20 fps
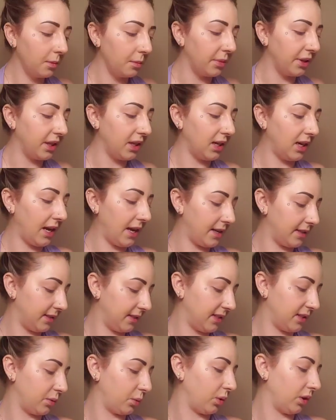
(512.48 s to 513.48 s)
But then it has
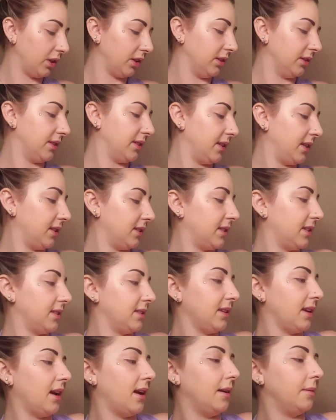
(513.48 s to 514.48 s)
this words. It
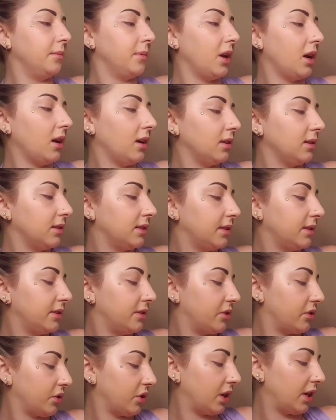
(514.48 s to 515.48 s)
says, "I'm not
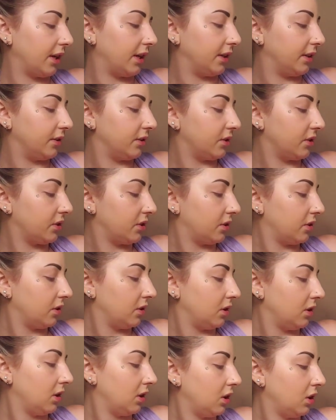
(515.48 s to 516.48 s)
strange,
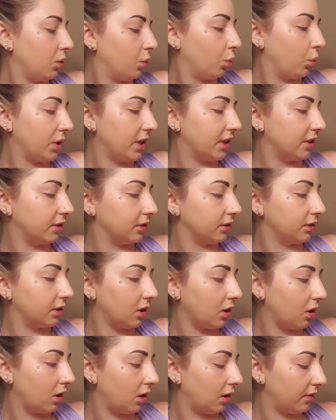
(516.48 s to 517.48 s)
weird,
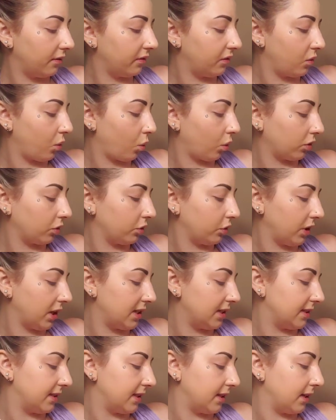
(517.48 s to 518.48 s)
off, nor
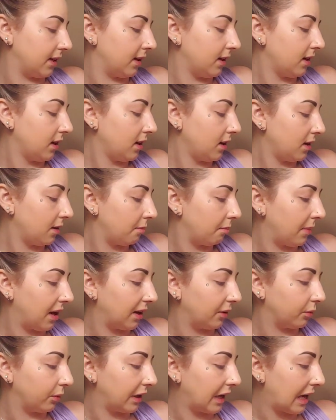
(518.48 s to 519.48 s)
crazy. My
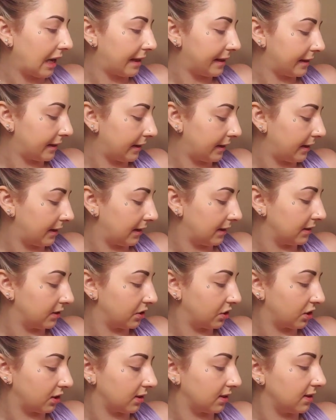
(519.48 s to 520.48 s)
reality is
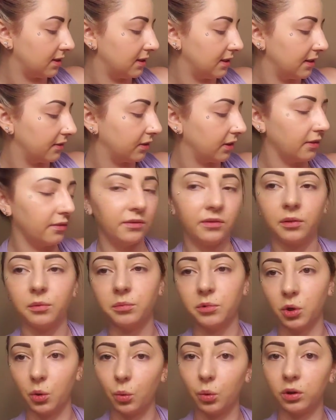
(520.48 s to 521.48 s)
just different
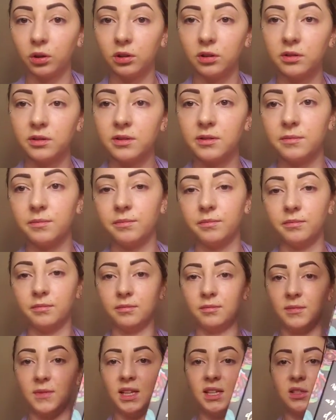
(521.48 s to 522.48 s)
from yours."
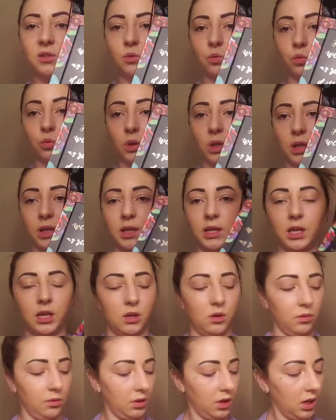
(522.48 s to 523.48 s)
It's really
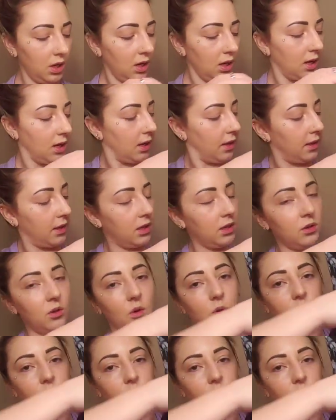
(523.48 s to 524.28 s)
cute. And then you